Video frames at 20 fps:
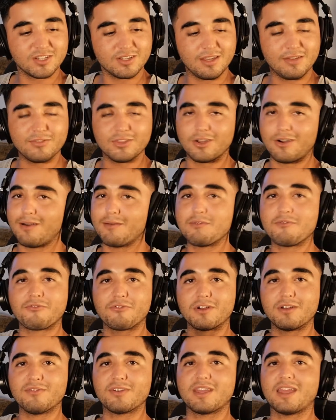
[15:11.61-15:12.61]
even though I'm in front
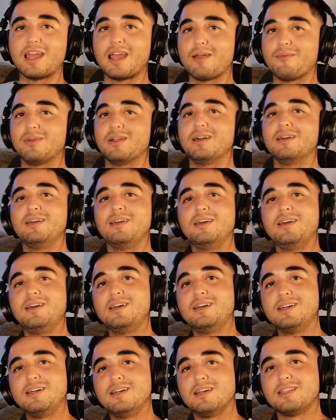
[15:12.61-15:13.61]
of a camera.
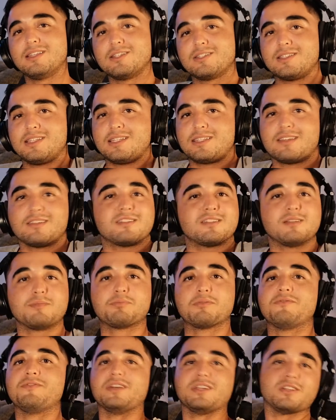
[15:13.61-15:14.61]
This isn't a
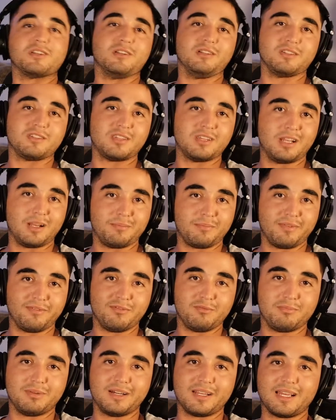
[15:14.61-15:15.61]
professional setup,
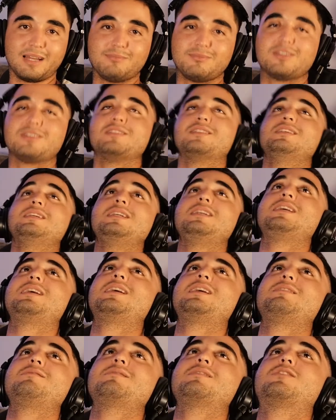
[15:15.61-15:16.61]
everybody. I'm just leaning
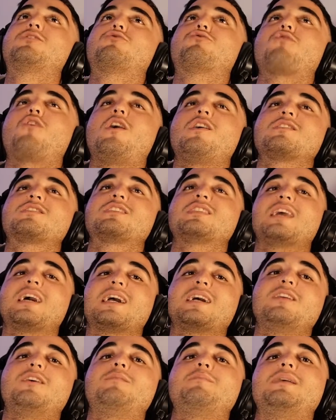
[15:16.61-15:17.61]
in, cross-legged
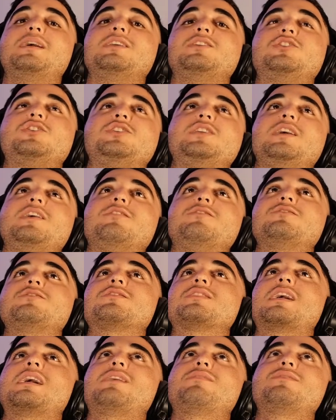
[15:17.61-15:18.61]
on my chair, just
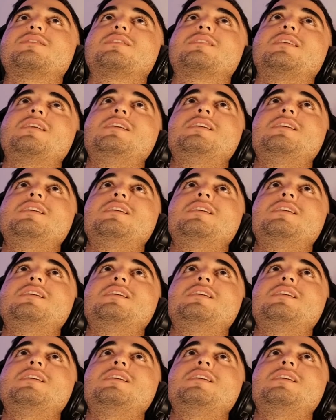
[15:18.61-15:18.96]
having,